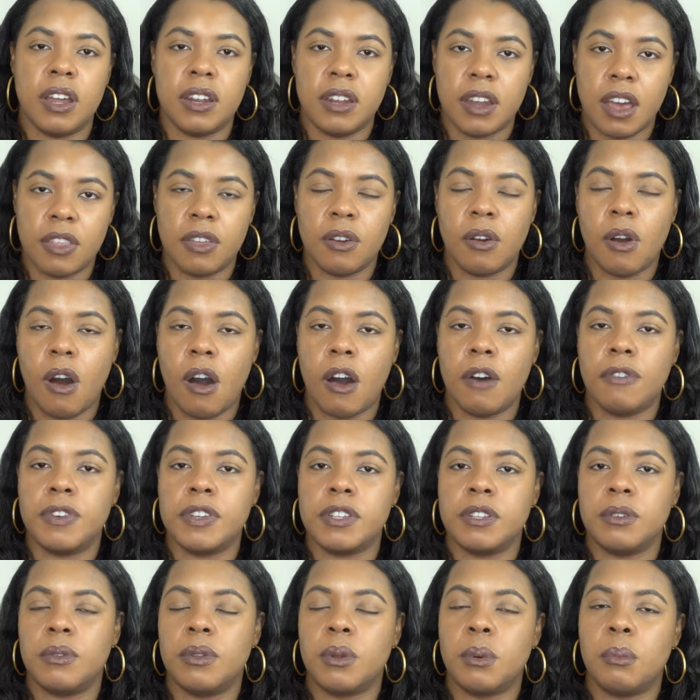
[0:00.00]
another
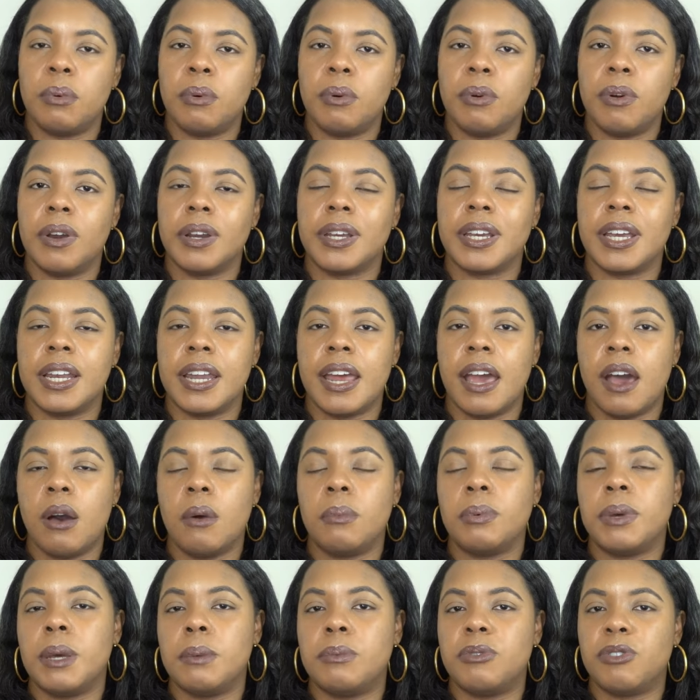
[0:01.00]
office on the board, can
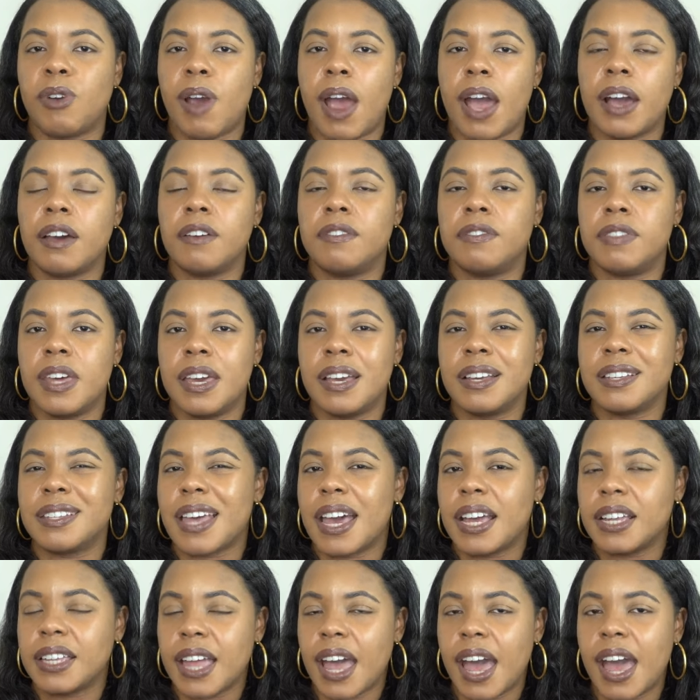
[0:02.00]
help keep track of things
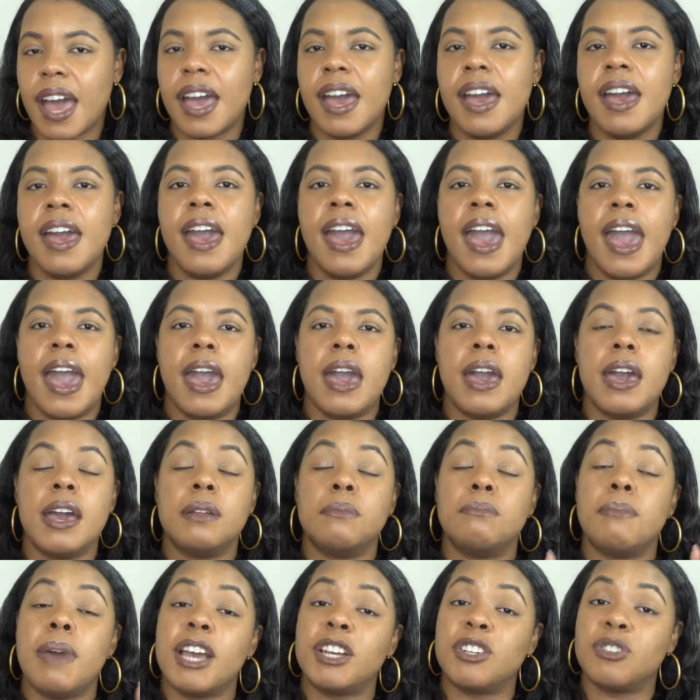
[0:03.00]
like that
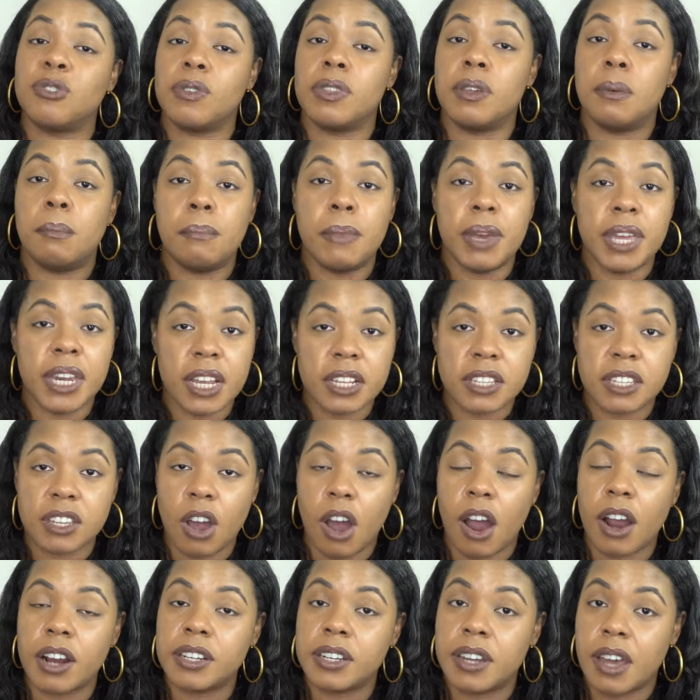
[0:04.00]
and make sure the minutes
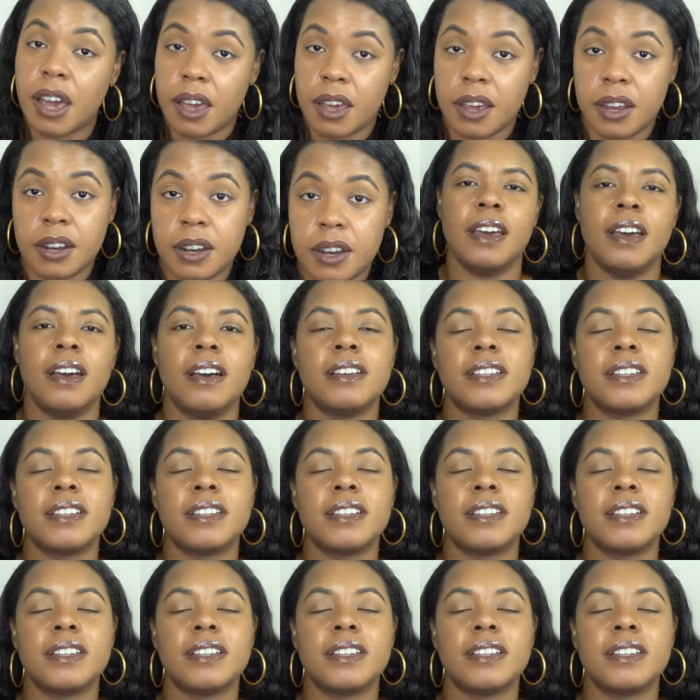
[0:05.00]
are done.